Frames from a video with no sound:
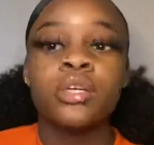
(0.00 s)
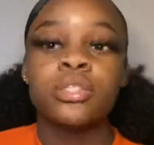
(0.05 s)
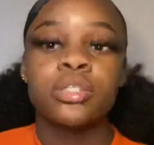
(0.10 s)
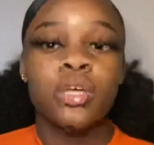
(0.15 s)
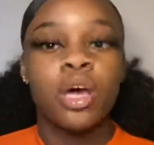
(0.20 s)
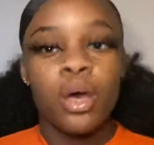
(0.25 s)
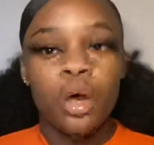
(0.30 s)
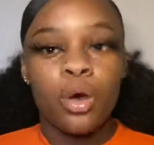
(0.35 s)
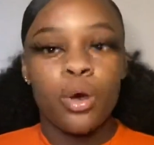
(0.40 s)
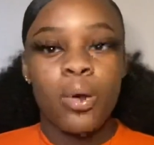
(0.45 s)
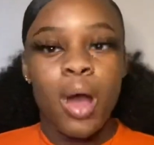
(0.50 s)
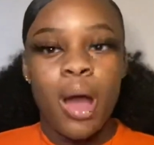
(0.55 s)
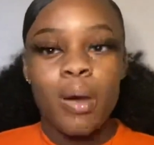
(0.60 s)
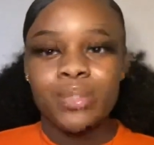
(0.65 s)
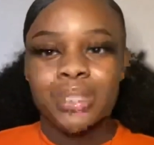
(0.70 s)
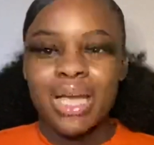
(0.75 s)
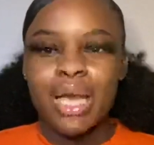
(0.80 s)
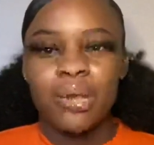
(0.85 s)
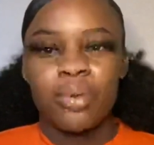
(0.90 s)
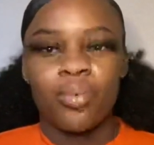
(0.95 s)
So I
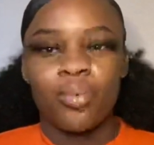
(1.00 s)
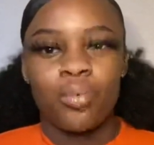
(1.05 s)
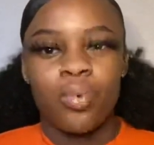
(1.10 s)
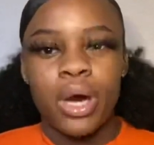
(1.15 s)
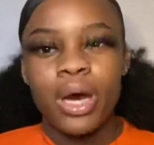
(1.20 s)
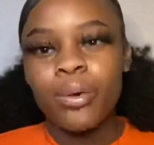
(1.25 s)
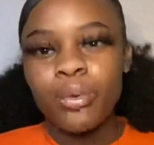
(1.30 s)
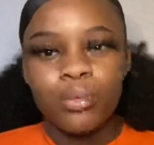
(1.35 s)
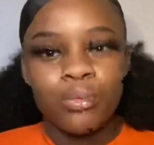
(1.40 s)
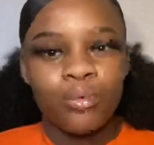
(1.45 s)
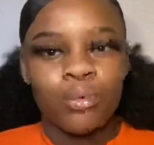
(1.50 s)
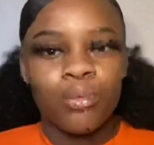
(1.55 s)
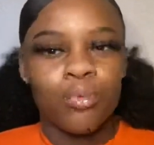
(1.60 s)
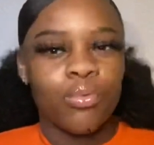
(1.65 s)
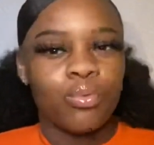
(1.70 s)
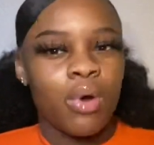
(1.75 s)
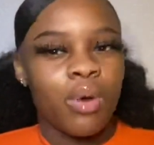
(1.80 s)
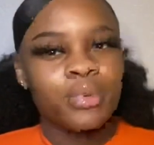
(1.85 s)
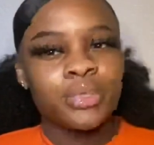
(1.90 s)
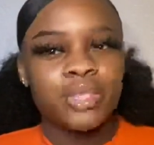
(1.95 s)
was like,
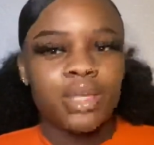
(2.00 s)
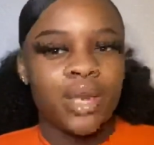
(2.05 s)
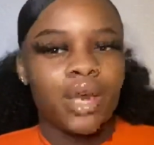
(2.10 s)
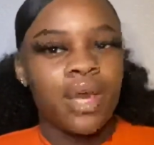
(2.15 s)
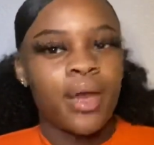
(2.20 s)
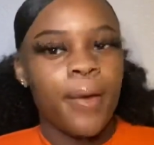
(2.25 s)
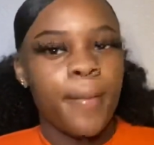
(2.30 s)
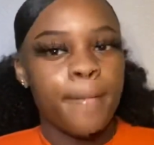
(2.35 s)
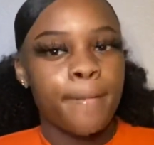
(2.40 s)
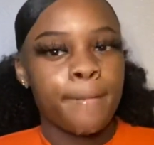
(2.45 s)
what was that?